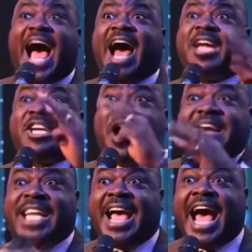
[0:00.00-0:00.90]
things into your
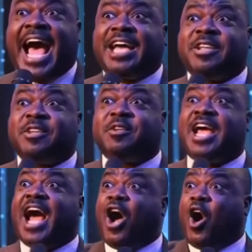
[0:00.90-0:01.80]
mind and
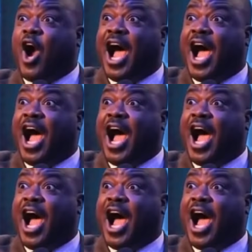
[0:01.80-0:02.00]
then they will